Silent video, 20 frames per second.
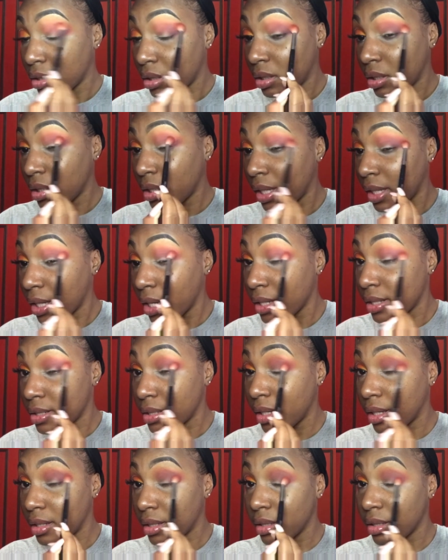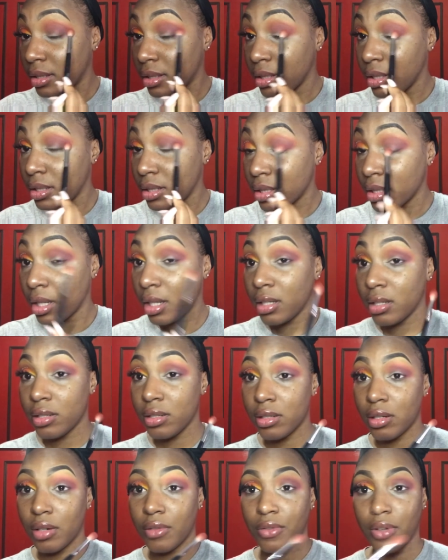And like I said, these
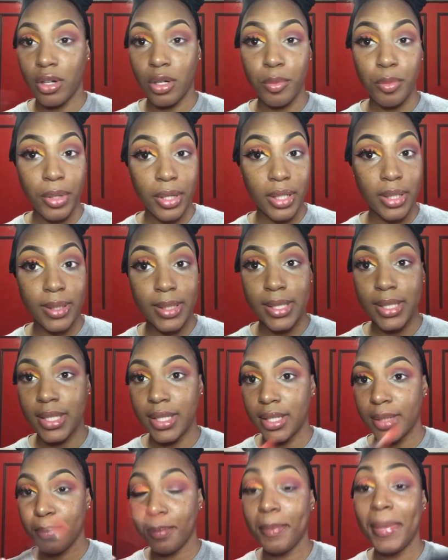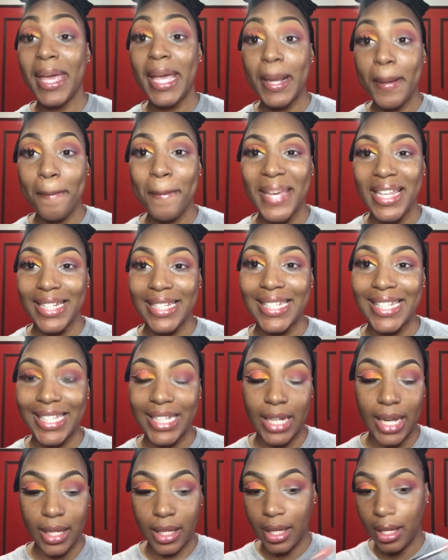colors are very pigmented. I
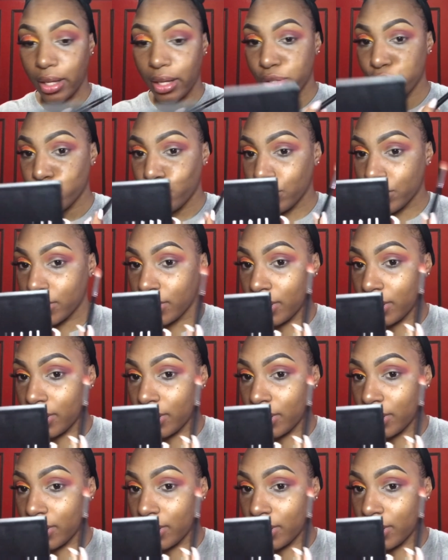can't talk